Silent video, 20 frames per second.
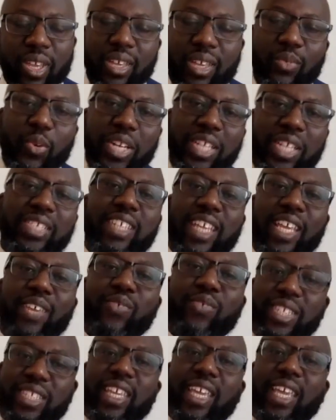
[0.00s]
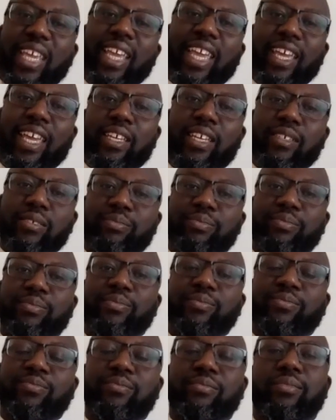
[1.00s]
What is David saying here?
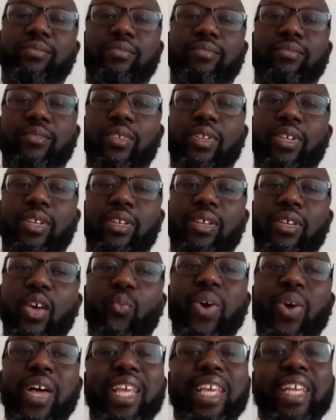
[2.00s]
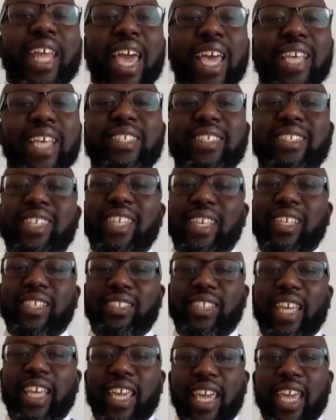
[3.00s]
Well, in essence, he is
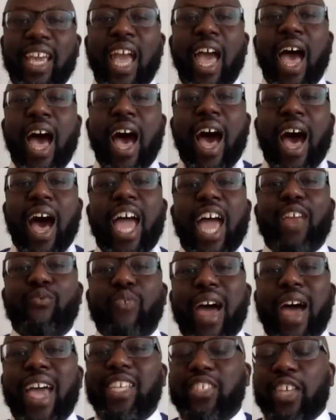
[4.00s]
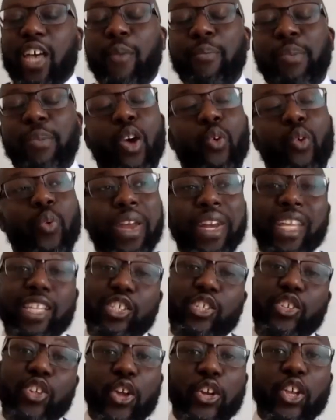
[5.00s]
saying, I rise up when it's
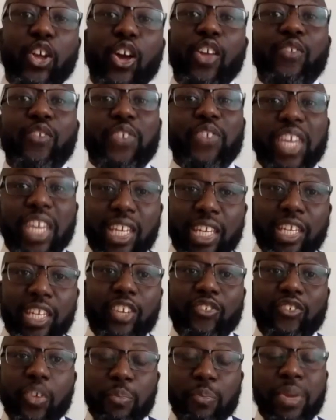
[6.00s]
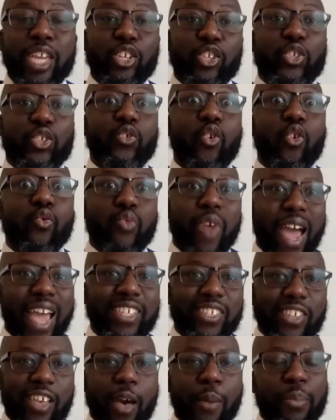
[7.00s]
not convenient for me to
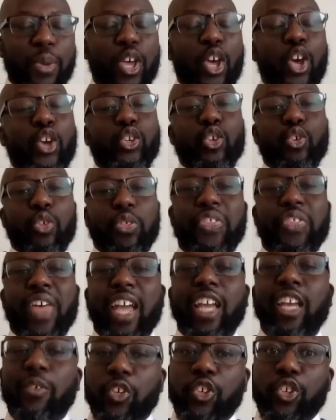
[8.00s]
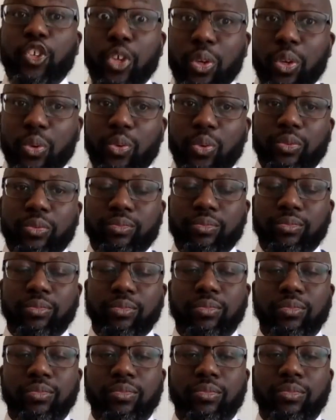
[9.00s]
rise up to thank you
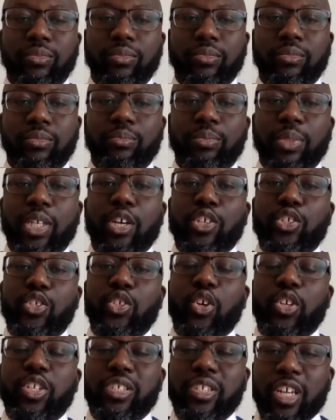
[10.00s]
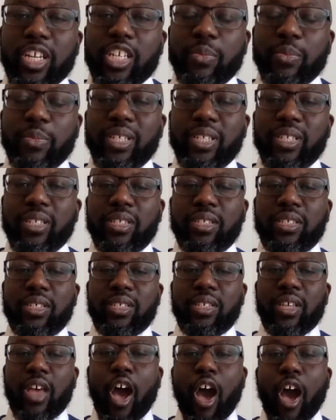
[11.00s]
because your
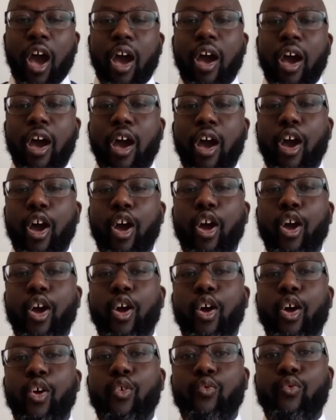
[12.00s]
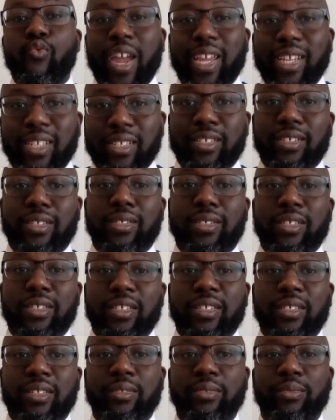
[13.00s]
judgments are
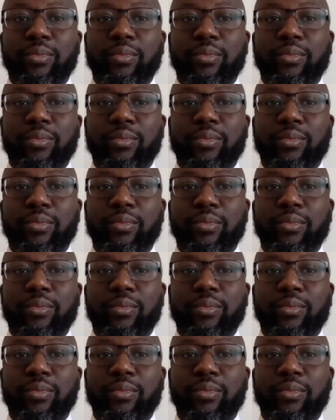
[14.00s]
righteous.